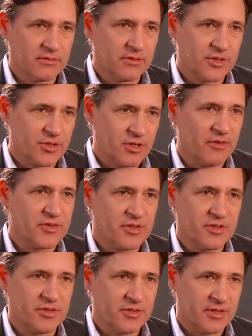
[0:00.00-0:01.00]

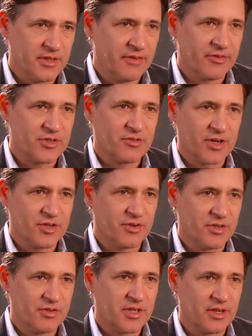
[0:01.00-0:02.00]
services and infrastructure
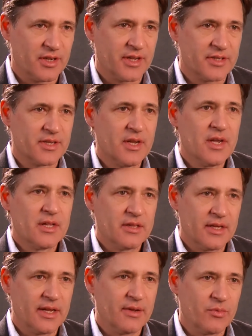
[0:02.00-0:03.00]
and utilities
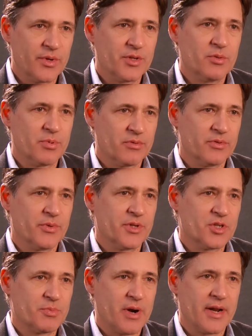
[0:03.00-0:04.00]
than when you
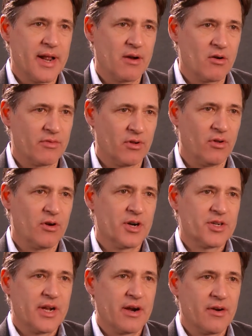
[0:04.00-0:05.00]
spread it out over a
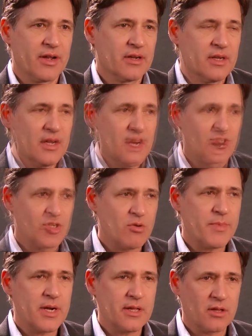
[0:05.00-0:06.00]
large area. So
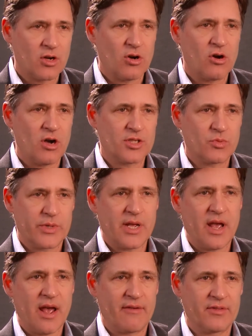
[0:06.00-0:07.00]
many of the costs we
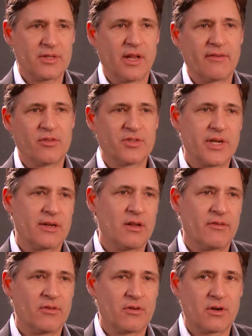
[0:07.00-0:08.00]
have at the level of state and
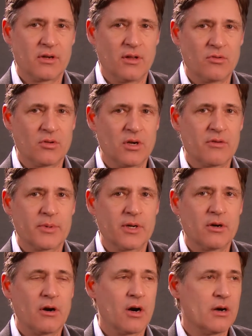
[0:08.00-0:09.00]
local
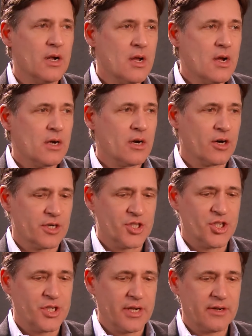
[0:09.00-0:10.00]
government are
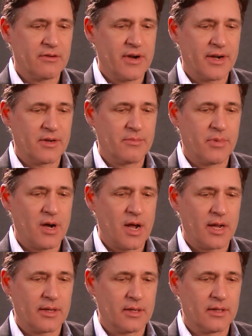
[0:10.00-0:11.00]
generated
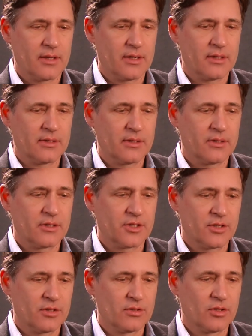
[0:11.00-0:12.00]
by are
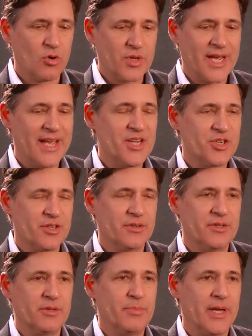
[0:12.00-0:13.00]

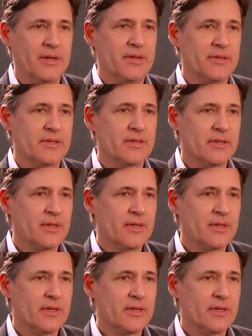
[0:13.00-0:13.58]
location dependent,